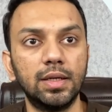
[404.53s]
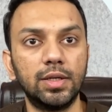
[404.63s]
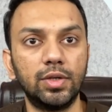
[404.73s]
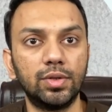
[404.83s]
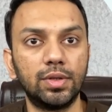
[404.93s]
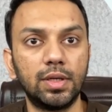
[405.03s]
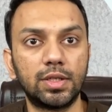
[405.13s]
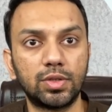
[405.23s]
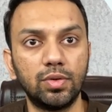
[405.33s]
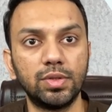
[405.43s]
your
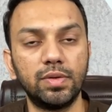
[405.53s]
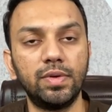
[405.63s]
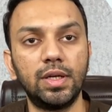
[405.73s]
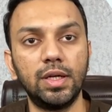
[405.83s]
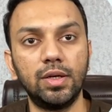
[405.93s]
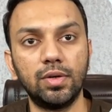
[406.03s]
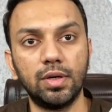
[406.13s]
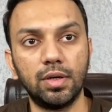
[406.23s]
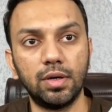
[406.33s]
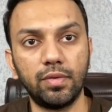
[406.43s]
exclusivity
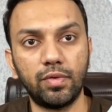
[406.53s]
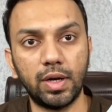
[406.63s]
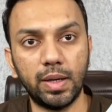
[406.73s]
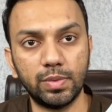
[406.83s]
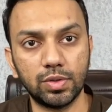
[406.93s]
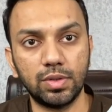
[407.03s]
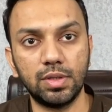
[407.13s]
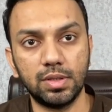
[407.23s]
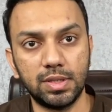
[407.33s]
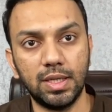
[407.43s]
for Amazon
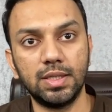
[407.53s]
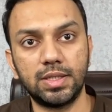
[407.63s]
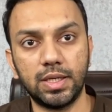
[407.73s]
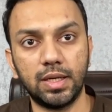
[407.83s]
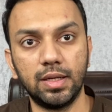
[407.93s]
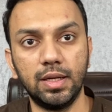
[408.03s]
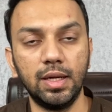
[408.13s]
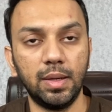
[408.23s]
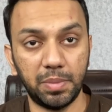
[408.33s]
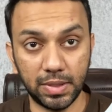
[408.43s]
sales channel,
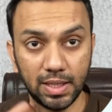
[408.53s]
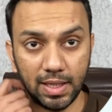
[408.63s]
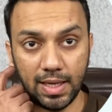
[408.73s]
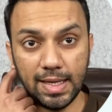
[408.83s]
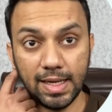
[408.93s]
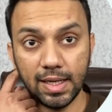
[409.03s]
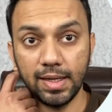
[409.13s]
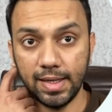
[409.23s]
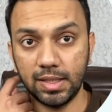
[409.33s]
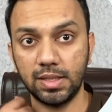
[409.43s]
but then again I
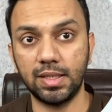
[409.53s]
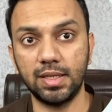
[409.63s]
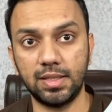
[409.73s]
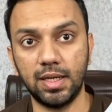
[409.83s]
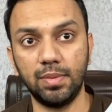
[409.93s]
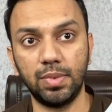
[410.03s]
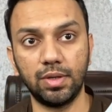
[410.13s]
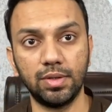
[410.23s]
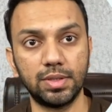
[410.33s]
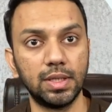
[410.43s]
can't exercise that
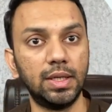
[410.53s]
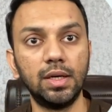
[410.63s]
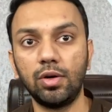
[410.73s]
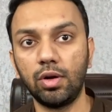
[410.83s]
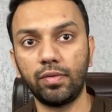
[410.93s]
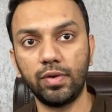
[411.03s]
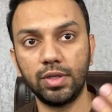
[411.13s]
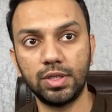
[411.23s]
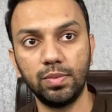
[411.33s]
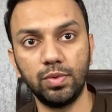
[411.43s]
because all of your
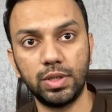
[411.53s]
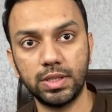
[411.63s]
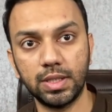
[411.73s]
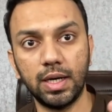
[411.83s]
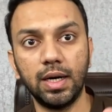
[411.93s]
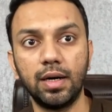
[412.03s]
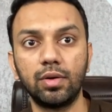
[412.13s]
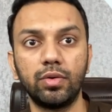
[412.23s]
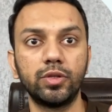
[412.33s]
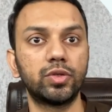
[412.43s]
distributors are
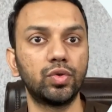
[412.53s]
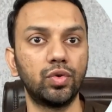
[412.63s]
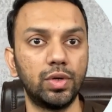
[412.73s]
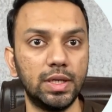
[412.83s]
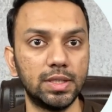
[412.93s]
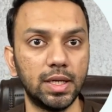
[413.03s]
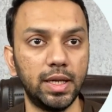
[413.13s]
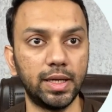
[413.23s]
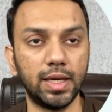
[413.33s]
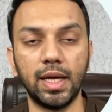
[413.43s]
also
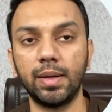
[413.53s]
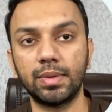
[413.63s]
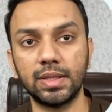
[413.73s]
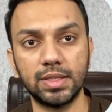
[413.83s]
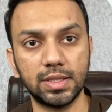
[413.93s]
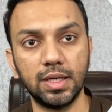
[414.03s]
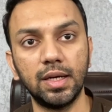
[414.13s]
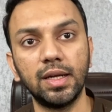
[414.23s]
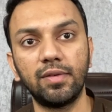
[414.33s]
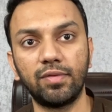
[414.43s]
reselling, and I am
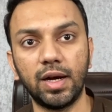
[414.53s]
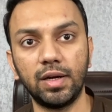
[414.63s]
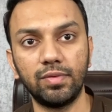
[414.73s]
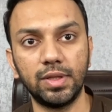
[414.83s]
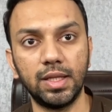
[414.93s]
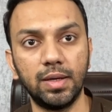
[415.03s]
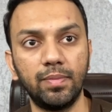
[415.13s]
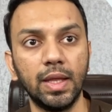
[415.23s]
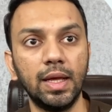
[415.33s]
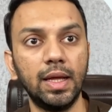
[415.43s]
consistently in fight with them,
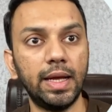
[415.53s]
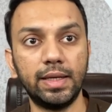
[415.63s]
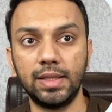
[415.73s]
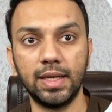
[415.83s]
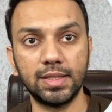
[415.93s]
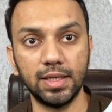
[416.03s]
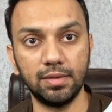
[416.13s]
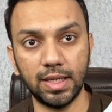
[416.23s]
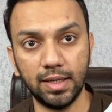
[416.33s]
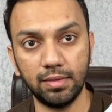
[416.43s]
and they are
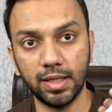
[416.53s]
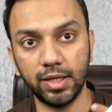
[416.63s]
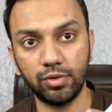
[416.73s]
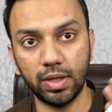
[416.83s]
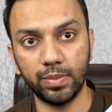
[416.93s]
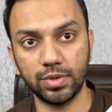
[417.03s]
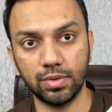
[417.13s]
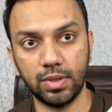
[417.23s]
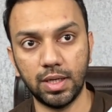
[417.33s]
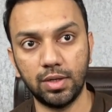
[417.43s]
telling to
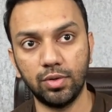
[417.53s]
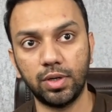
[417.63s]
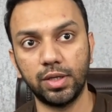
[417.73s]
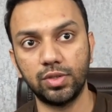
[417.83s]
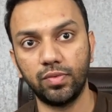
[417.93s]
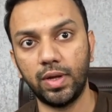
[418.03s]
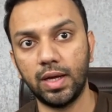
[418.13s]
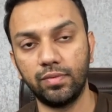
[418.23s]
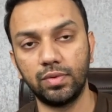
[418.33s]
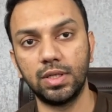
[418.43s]
Amazon that okay, so we
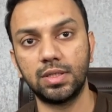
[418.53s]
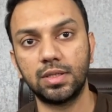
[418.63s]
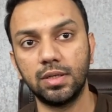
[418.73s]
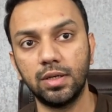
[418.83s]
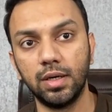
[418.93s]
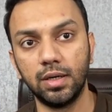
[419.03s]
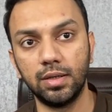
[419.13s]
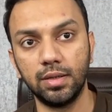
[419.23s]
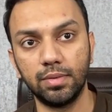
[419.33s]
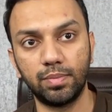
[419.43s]
have this
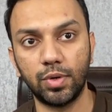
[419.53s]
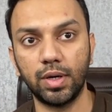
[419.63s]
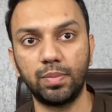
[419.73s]
product